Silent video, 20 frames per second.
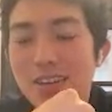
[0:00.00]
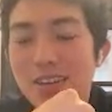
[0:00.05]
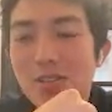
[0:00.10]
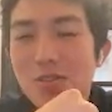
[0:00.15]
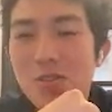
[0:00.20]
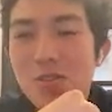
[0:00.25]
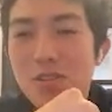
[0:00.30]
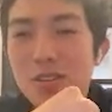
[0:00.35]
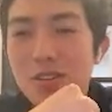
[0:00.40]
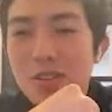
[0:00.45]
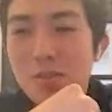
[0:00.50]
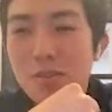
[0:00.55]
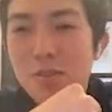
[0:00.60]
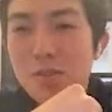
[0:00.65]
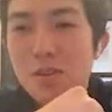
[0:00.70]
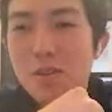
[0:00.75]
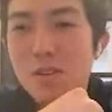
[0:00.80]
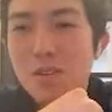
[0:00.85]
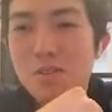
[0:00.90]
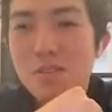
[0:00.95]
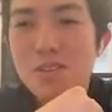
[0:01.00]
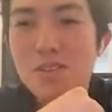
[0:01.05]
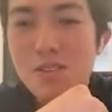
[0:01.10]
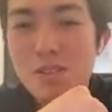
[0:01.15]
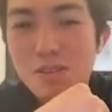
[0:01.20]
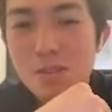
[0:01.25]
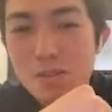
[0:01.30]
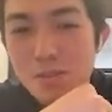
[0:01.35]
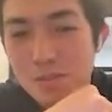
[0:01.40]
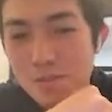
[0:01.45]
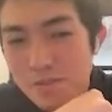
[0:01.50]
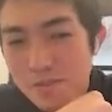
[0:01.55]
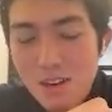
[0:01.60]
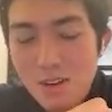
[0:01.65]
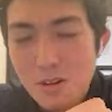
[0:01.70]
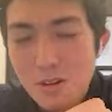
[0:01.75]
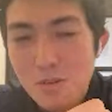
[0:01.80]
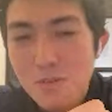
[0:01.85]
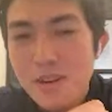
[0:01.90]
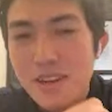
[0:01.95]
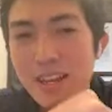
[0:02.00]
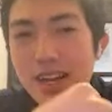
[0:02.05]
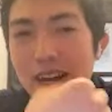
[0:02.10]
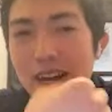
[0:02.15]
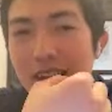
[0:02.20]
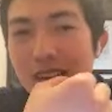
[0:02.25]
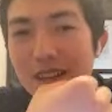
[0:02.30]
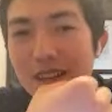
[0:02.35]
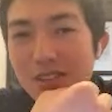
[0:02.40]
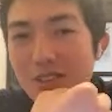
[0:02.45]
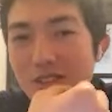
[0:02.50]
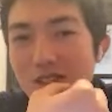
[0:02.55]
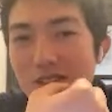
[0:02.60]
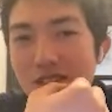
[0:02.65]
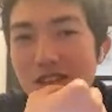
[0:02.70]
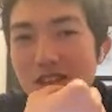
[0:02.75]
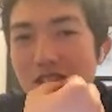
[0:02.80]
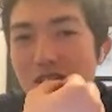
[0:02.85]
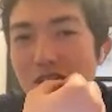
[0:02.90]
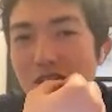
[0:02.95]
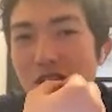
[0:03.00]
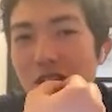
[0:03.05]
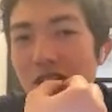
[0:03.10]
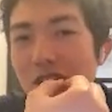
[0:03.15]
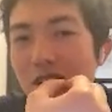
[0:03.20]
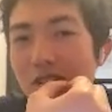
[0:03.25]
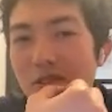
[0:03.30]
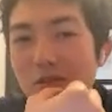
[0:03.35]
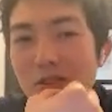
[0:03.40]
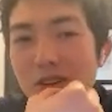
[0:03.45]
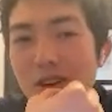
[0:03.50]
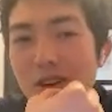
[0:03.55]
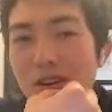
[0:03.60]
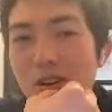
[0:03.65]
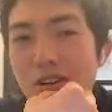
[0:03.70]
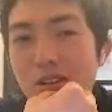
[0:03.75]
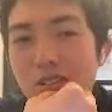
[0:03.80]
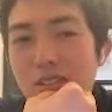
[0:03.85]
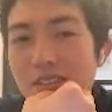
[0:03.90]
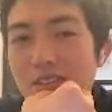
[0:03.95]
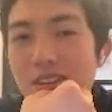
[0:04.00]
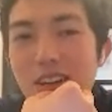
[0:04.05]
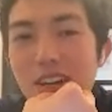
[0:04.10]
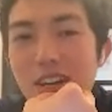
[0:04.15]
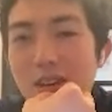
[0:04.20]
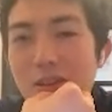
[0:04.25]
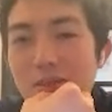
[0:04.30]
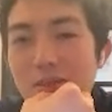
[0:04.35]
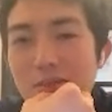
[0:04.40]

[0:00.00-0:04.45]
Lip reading: or go to OpenAI and just talk to it all the time.